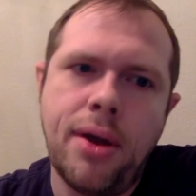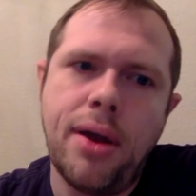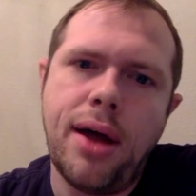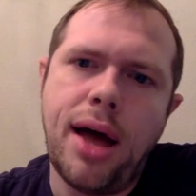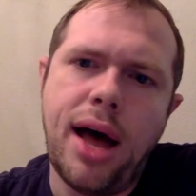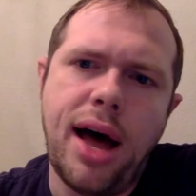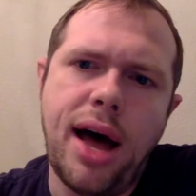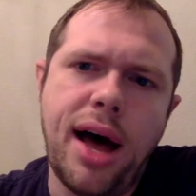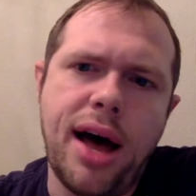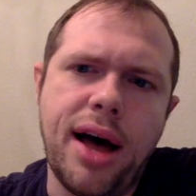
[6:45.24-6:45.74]

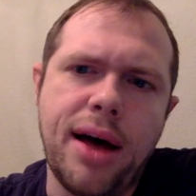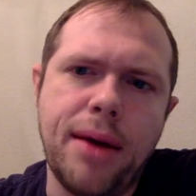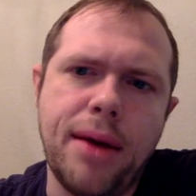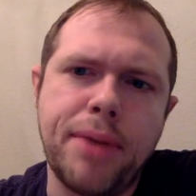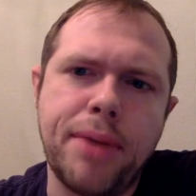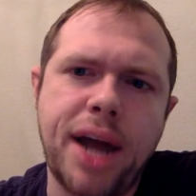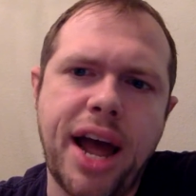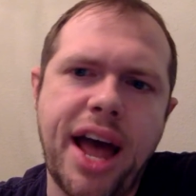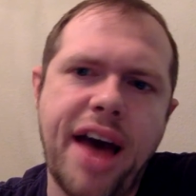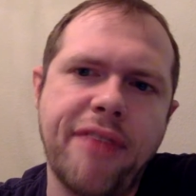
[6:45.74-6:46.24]

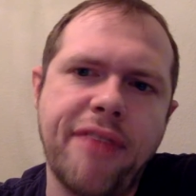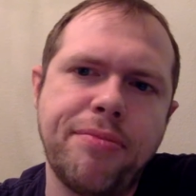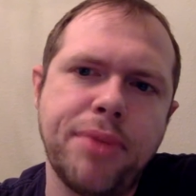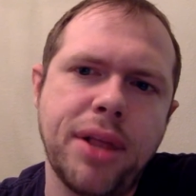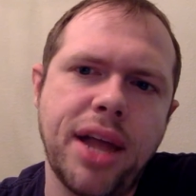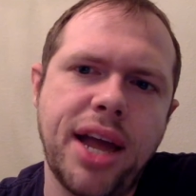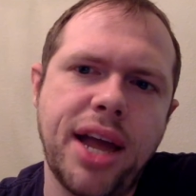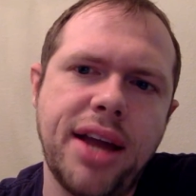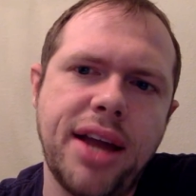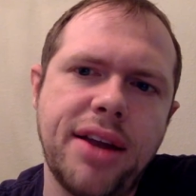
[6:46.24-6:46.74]
But I have
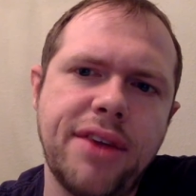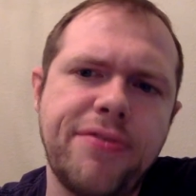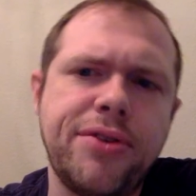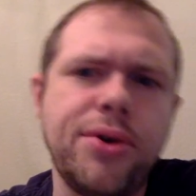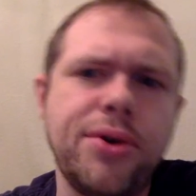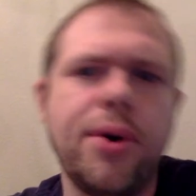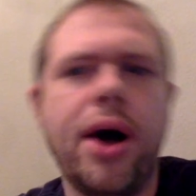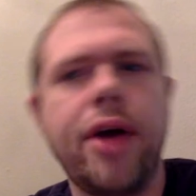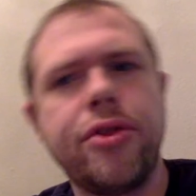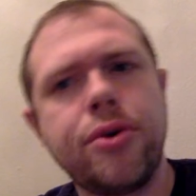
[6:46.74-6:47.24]
played a
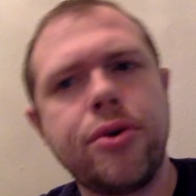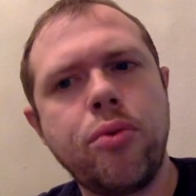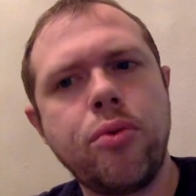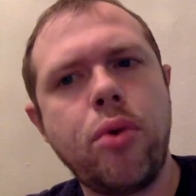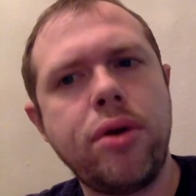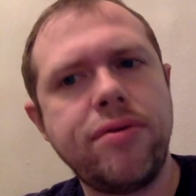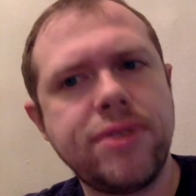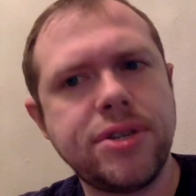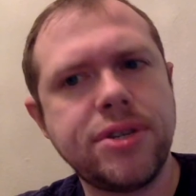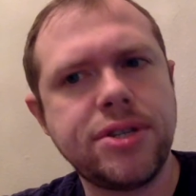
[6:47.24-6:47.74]
few other
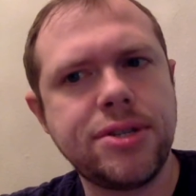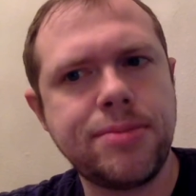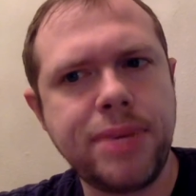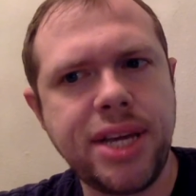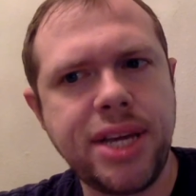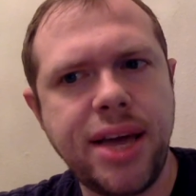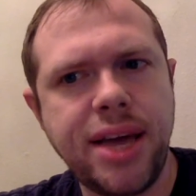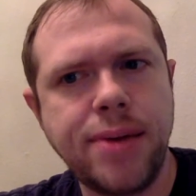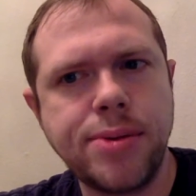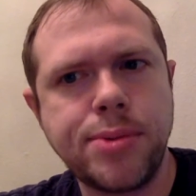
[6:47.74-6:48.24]
one versus
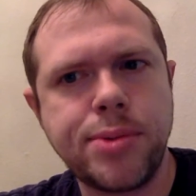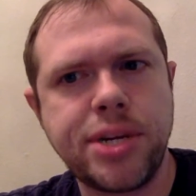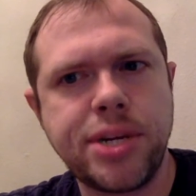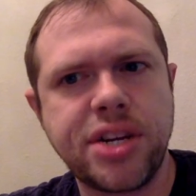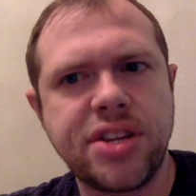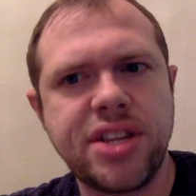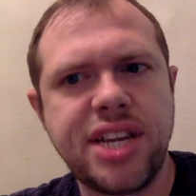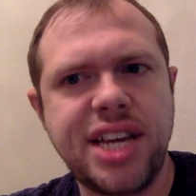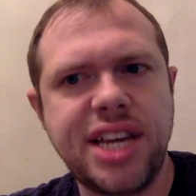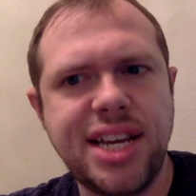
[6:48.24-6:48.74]
mini games,
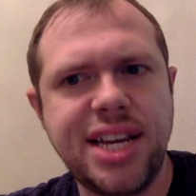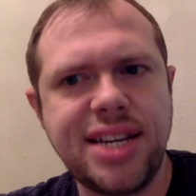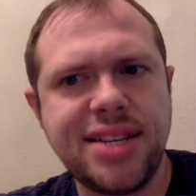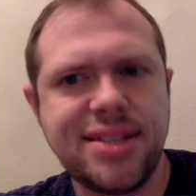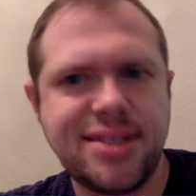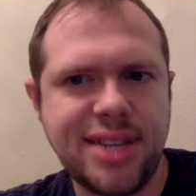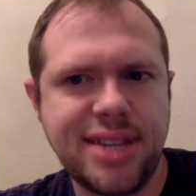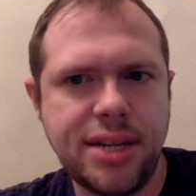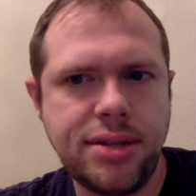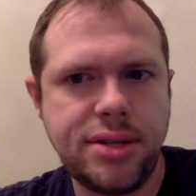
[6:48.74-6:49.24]
particularly
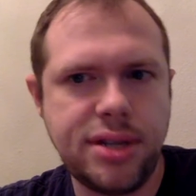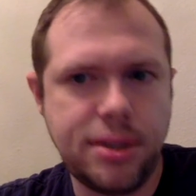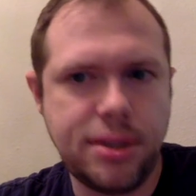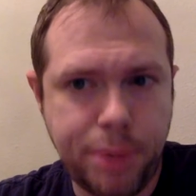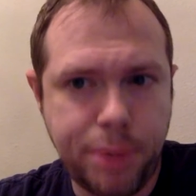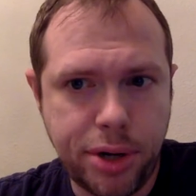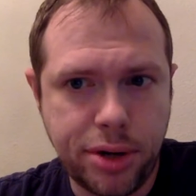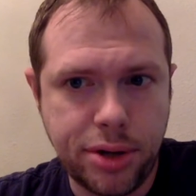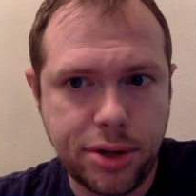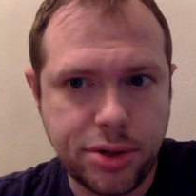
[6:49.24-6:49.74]
Descent and
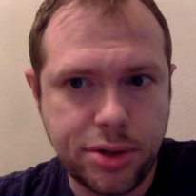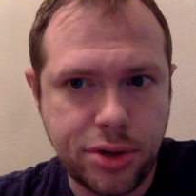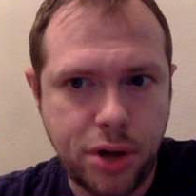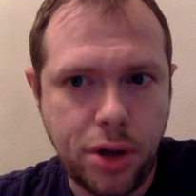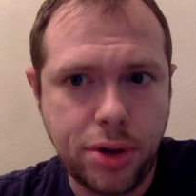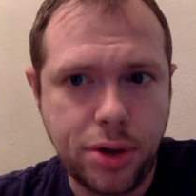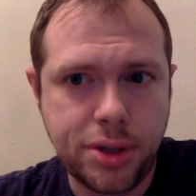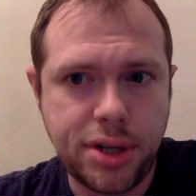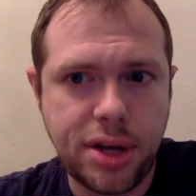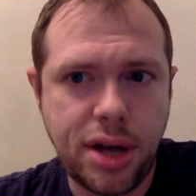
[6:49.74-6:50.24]
Imperial
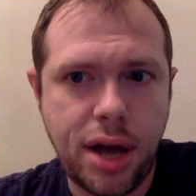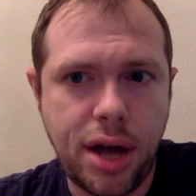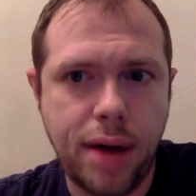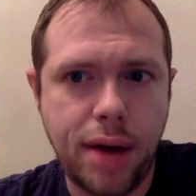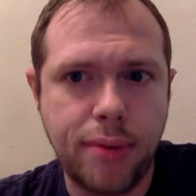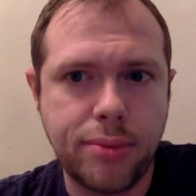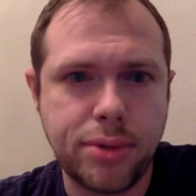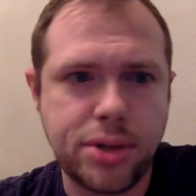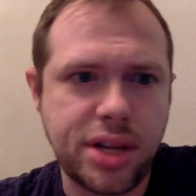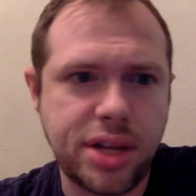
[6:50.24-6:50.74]
Assault,
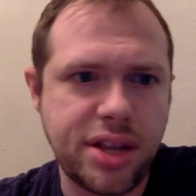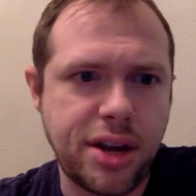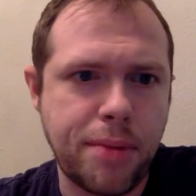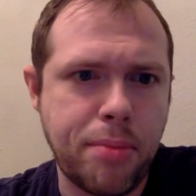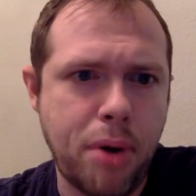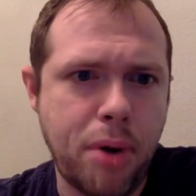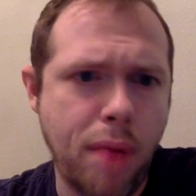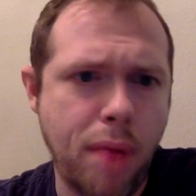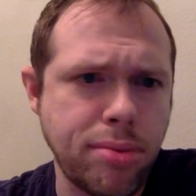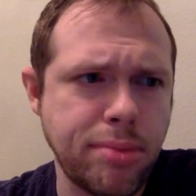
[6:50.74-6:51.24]
which I think are
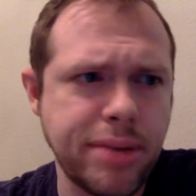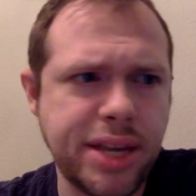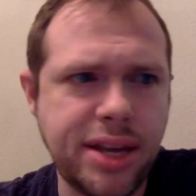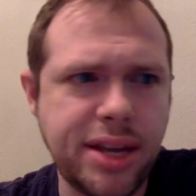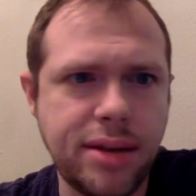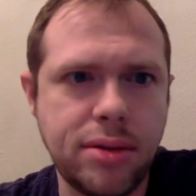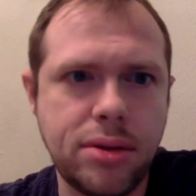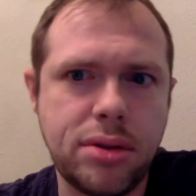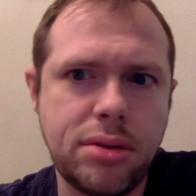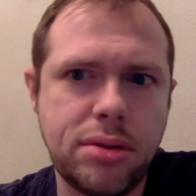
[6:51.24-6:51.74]

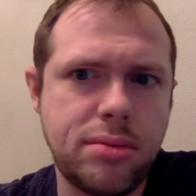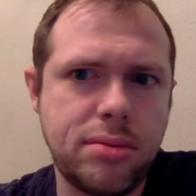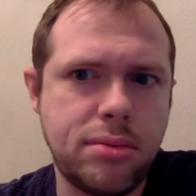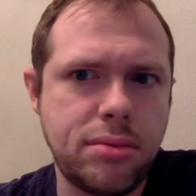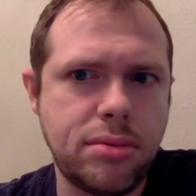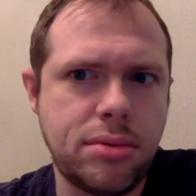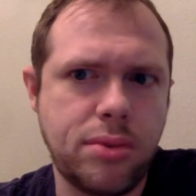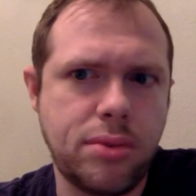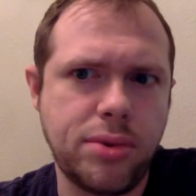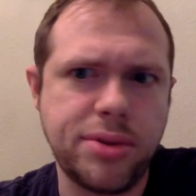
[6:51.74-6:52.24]
probably
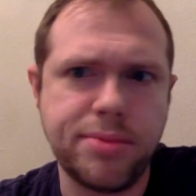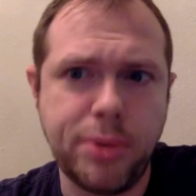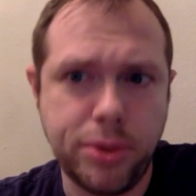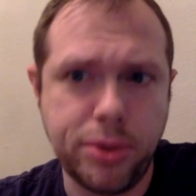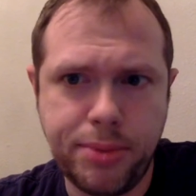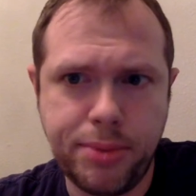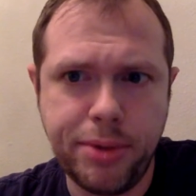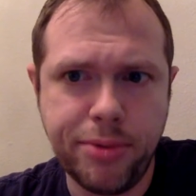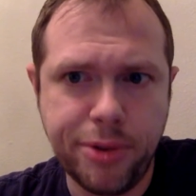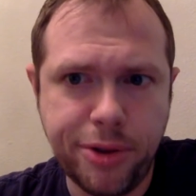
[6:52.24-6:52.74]
the ones
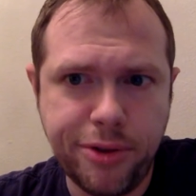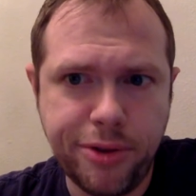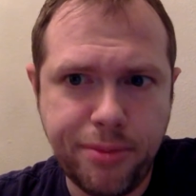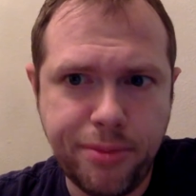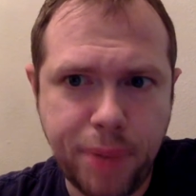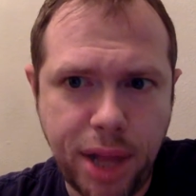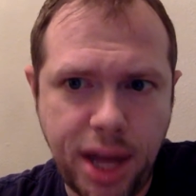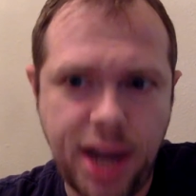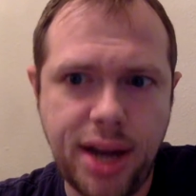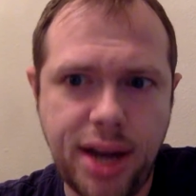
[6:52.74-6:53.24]
most people
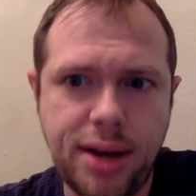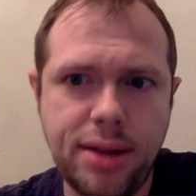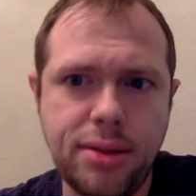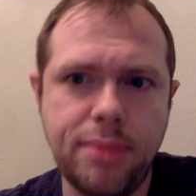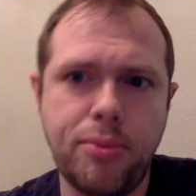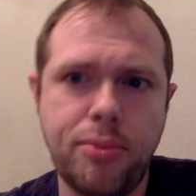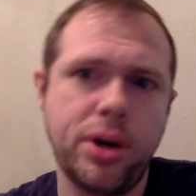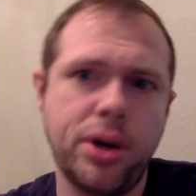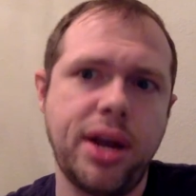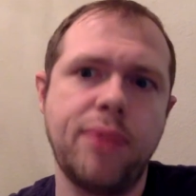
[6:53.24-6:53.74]
have played in
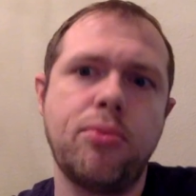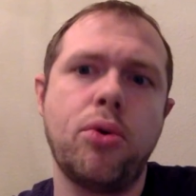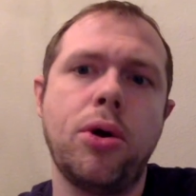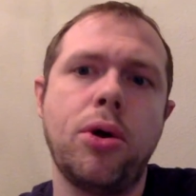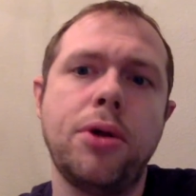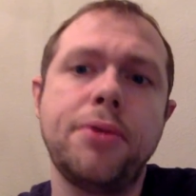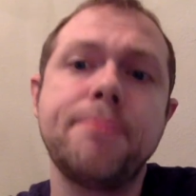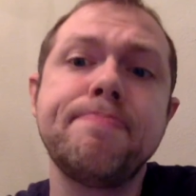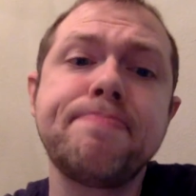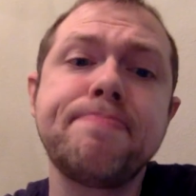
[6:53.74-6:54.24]
the board game
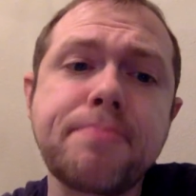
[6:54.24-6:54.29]
world.